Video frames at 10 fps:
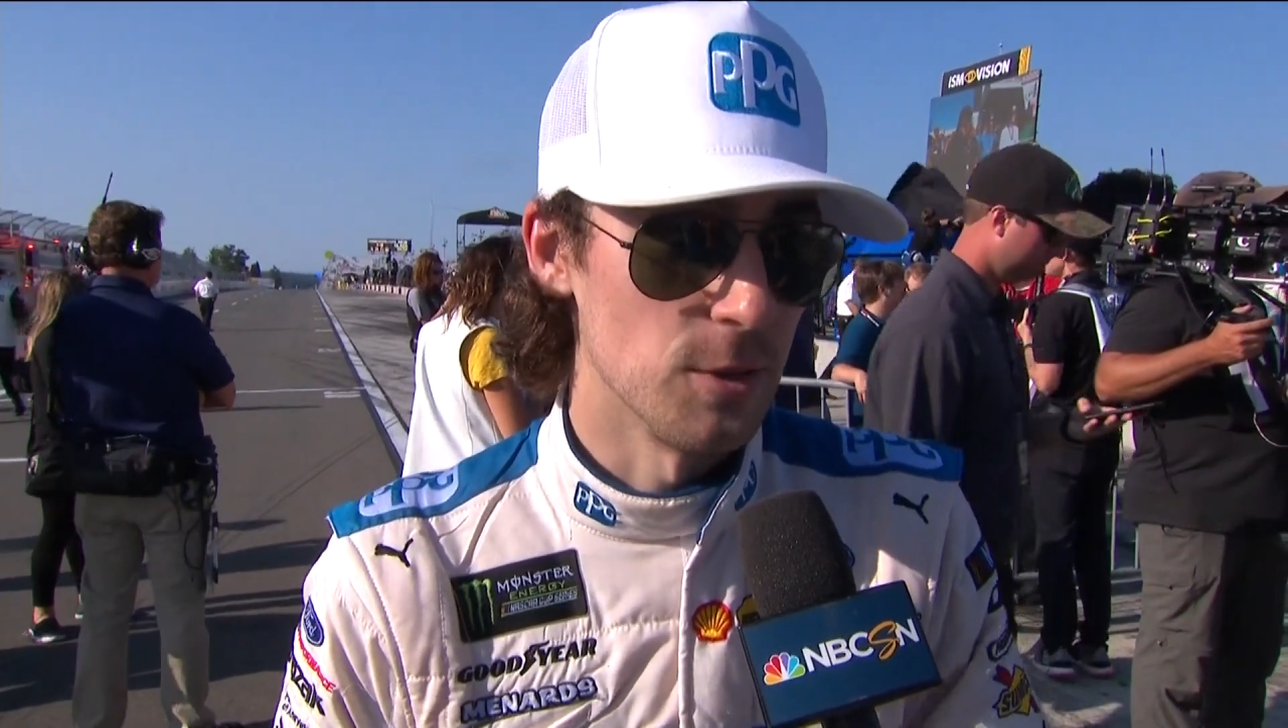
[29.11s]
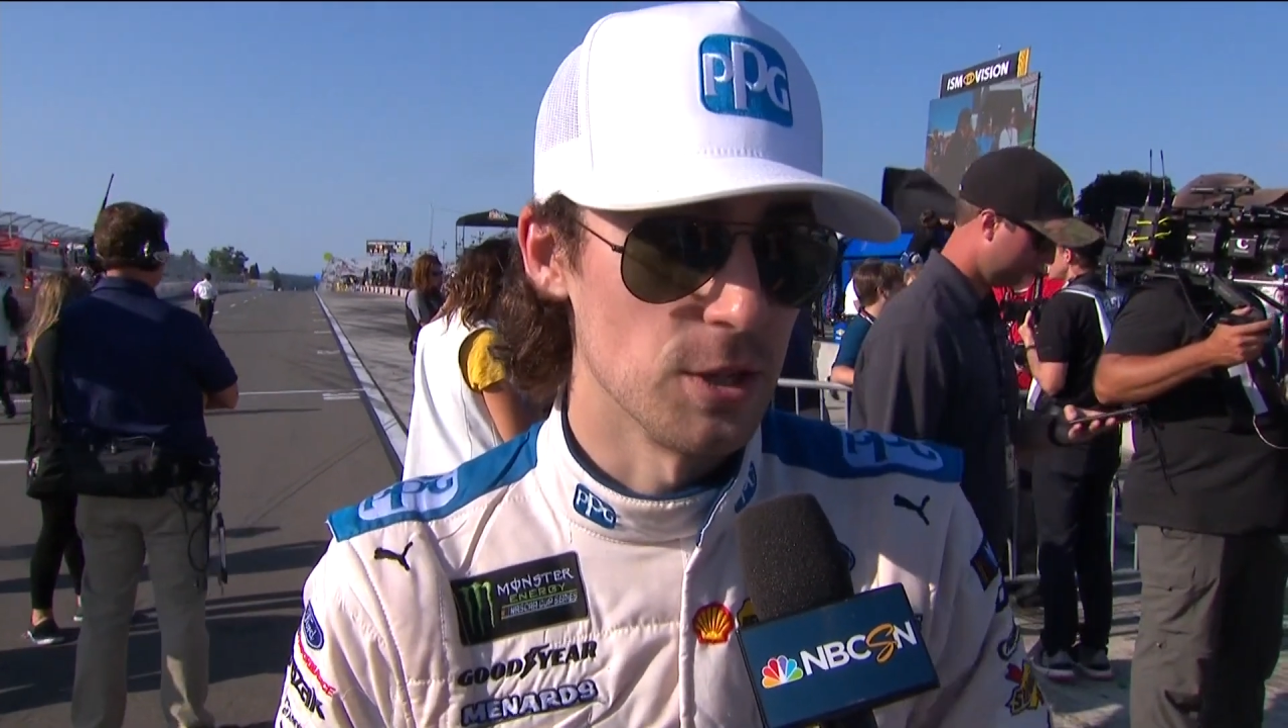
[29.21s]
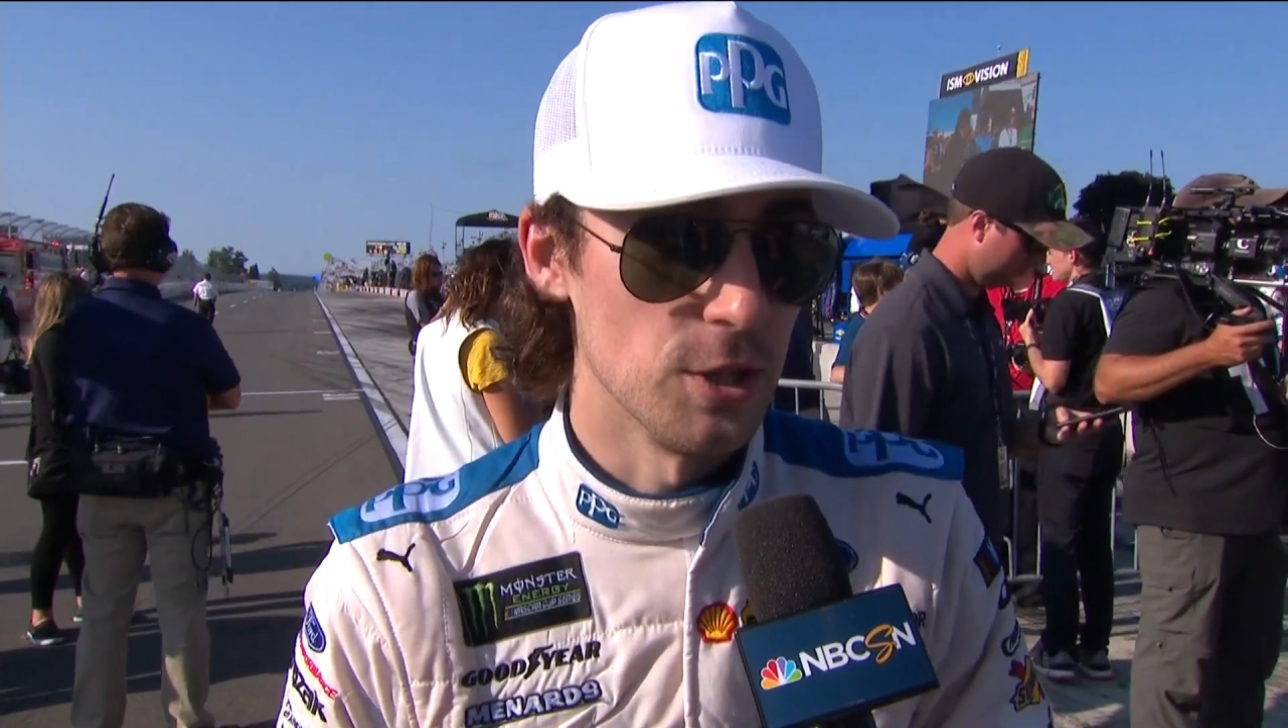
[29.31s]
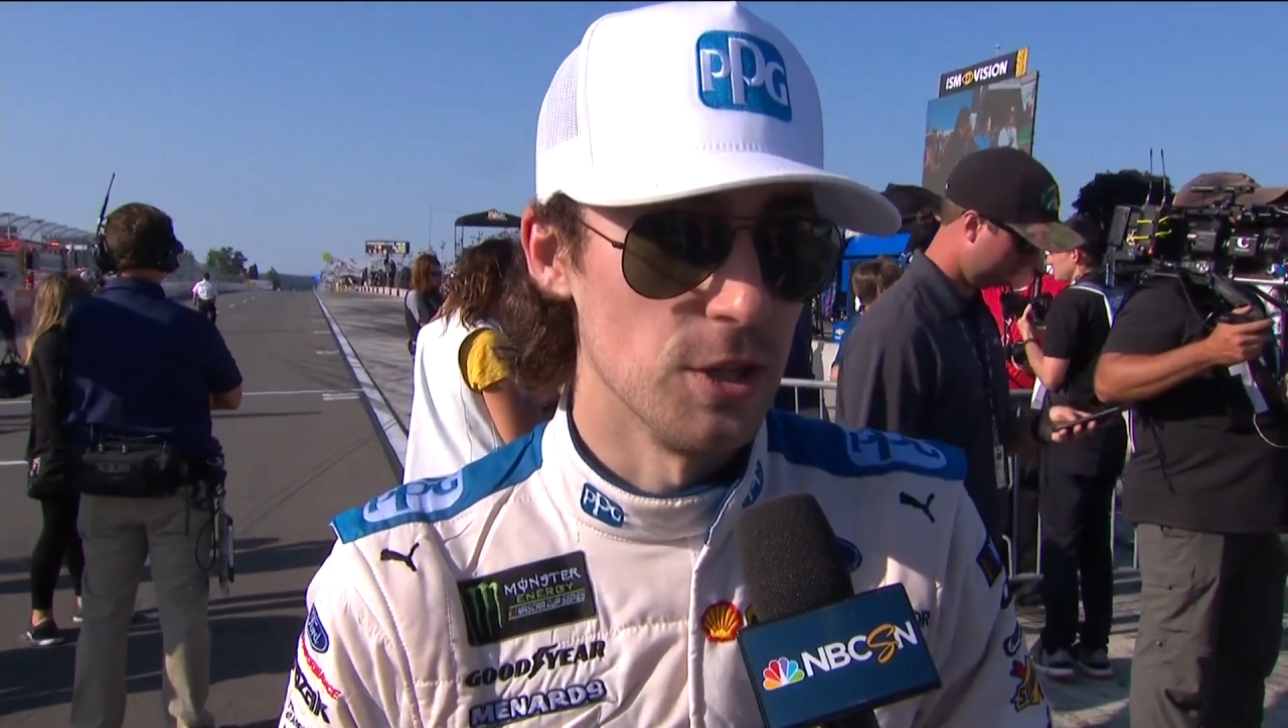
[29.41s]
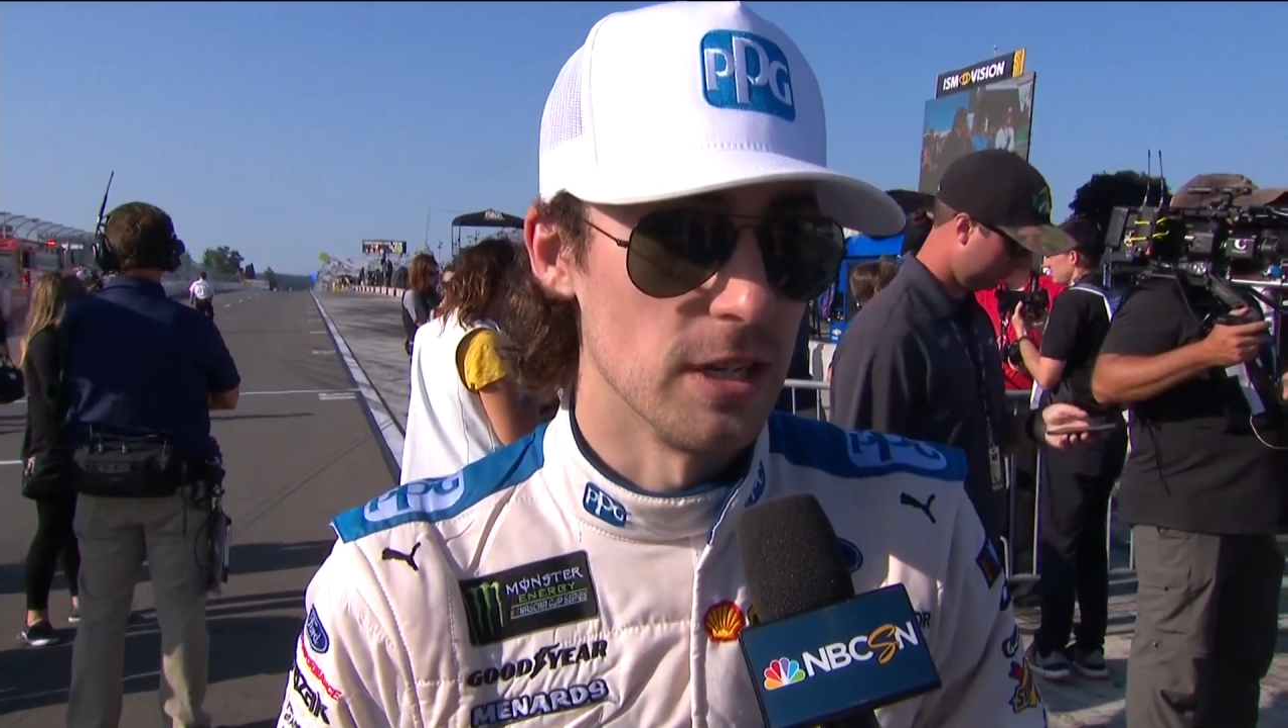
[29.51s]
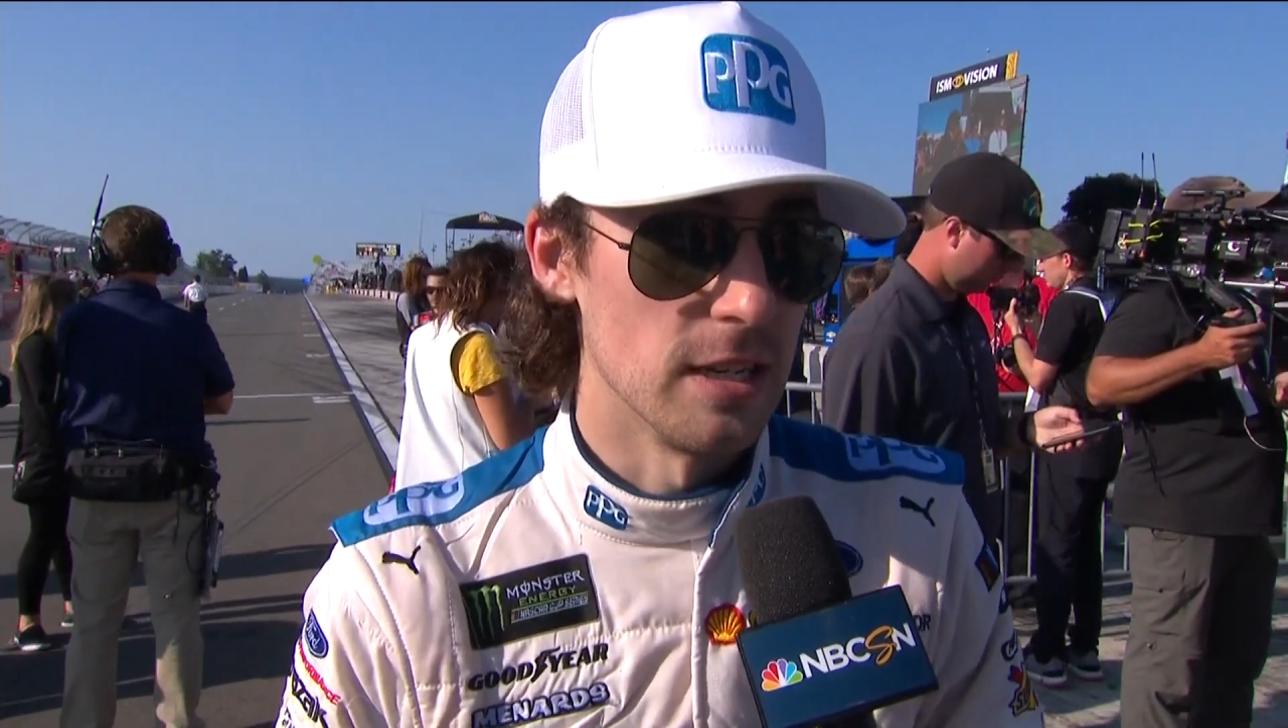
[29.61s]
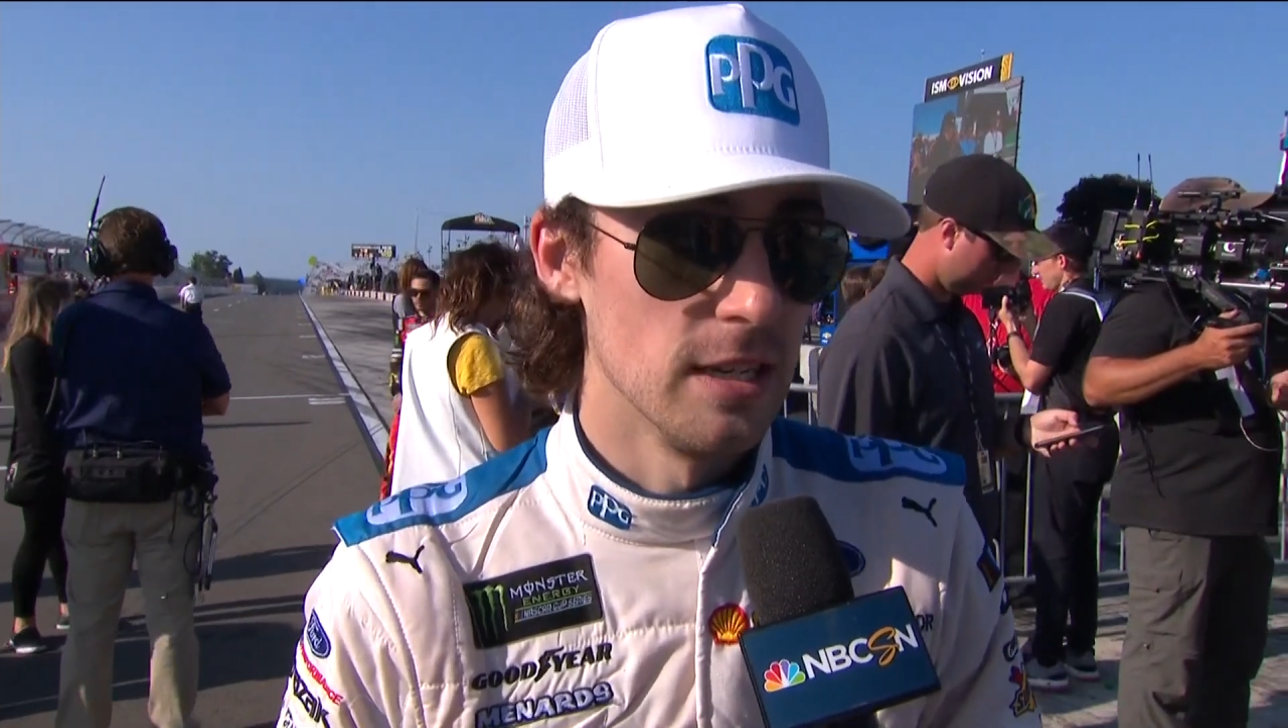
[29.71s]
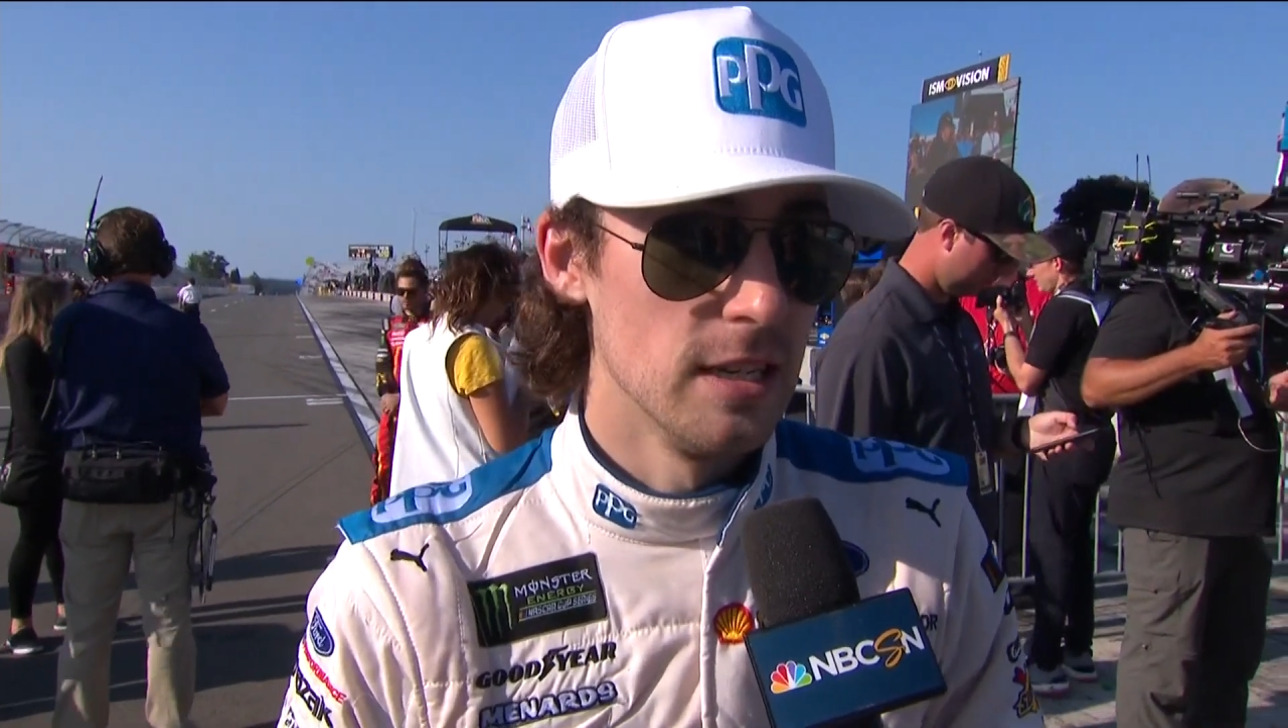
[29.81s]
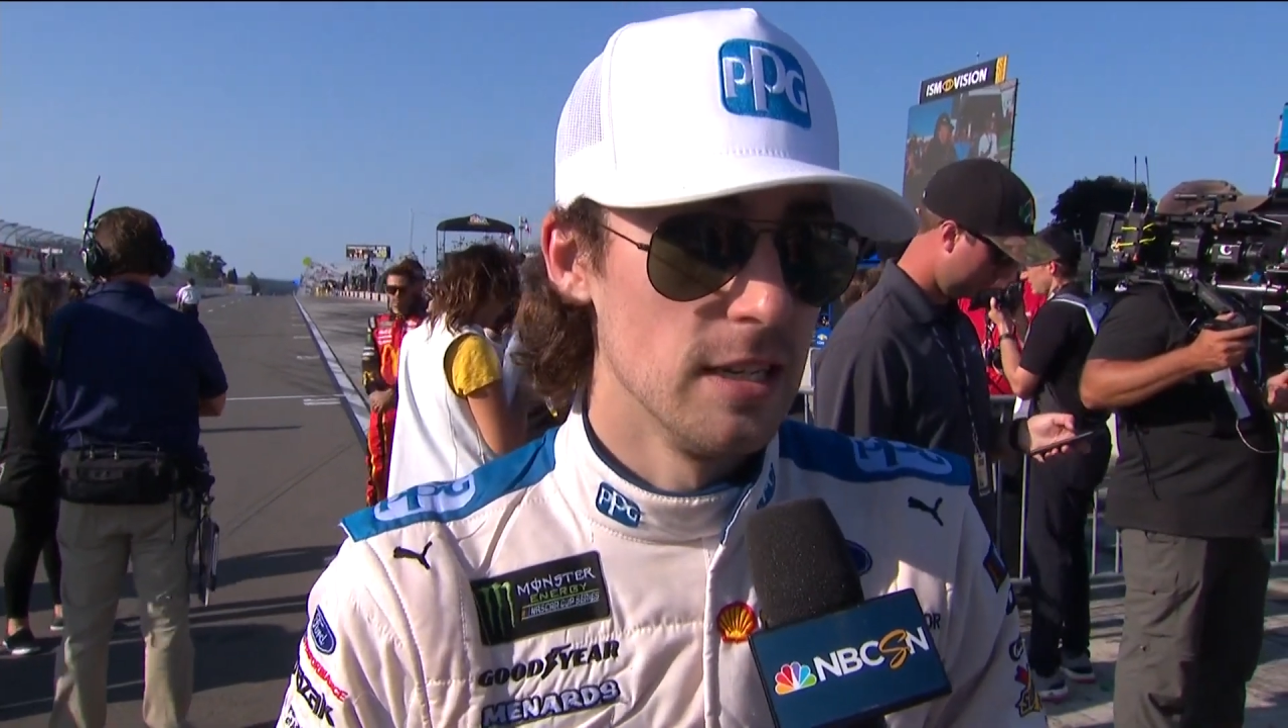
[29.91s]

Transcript: really good, and